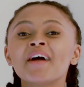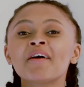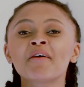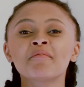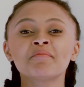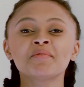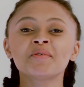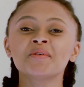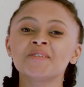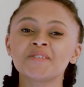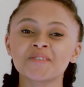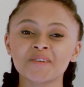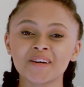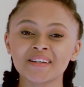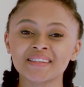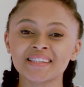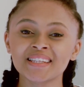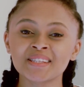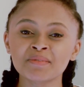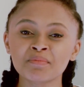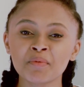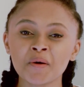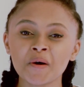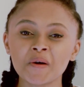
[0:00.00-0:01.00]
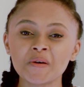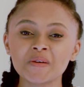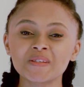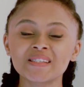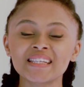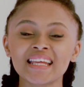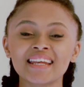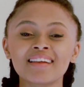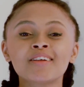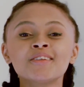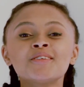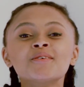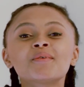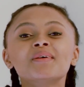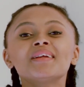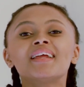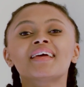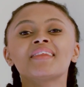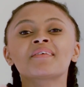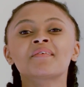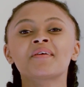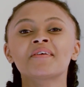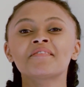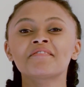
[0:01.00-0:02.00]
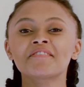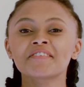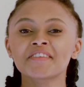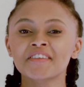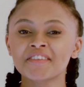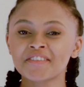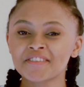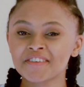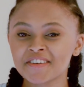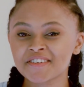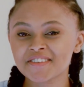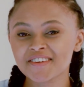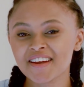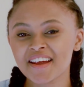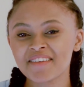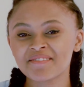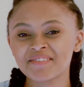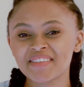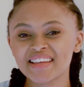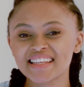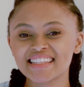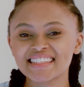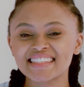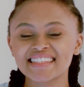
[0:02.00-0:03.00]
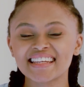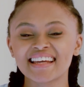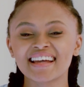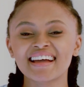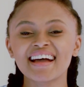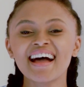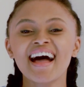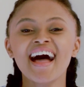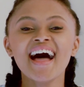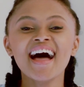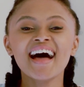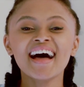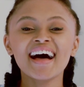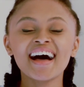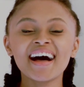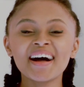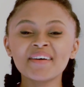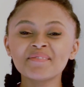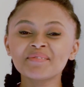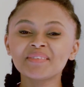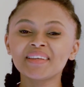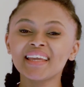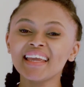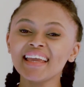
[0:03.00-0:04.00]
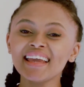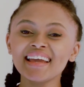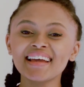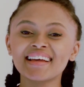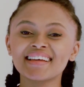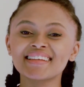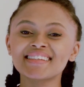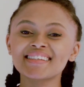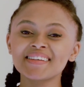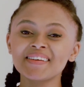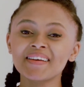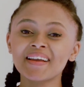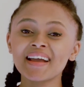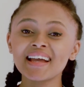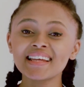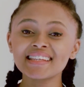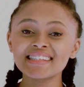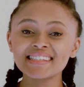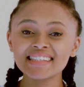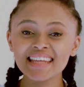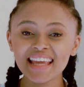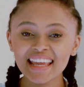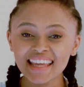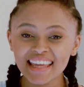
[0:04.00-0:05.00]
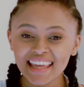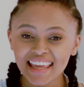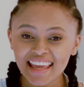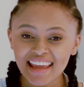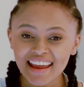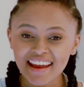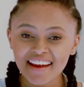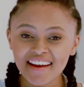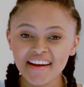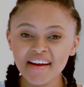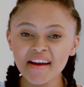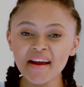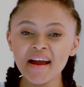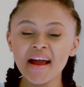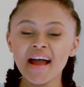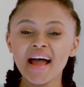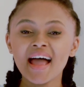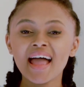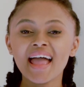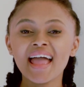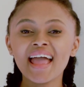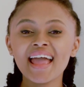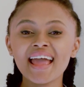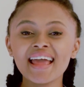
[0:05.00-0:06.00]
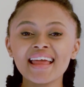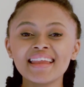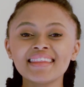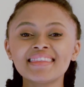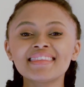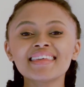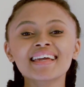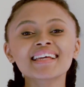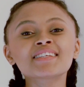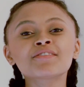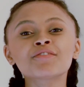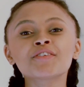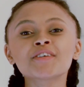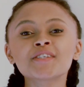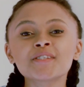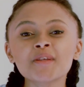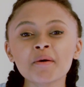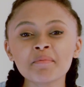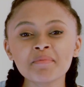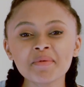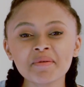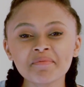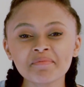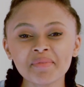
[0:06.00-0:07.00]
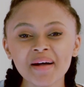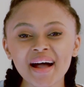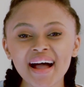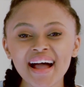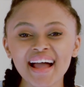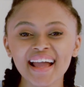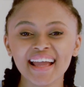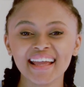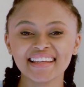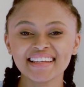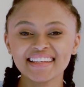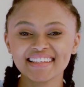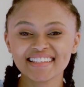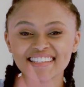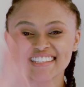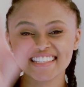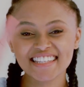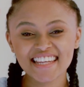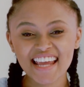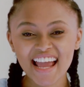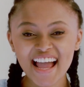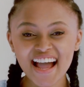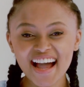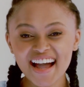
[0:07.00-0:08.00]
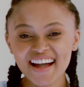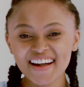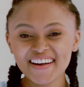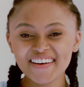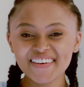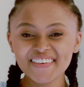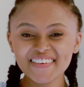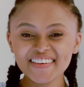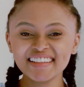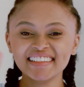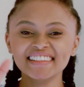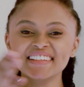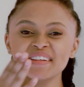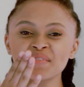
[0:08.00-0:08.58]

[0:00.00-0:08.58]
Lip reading: hope you enjoyed this post, and I'll do another one for the third trimester. So you guys take care, and thanks for stopping by. Ciao.